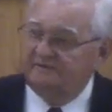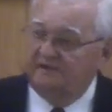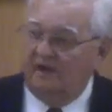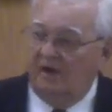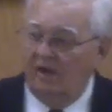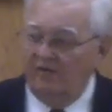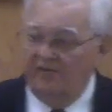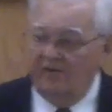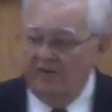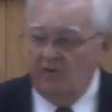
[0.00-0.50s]

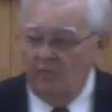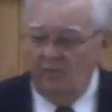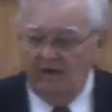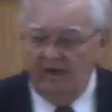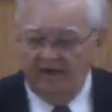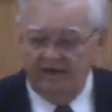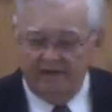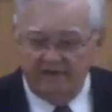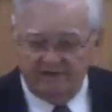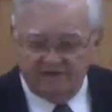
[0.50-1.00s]
Are they
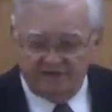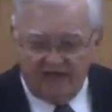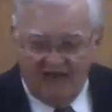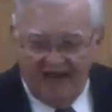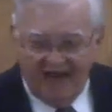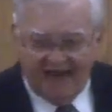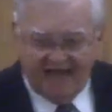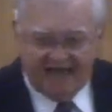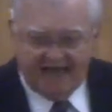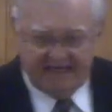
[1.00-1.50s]
willing to
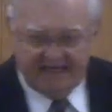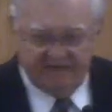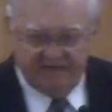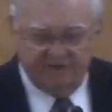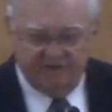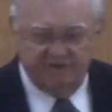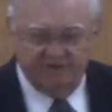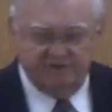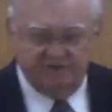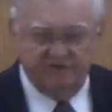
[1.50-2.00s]

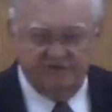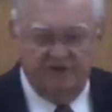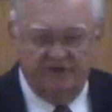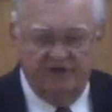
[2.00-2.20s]
change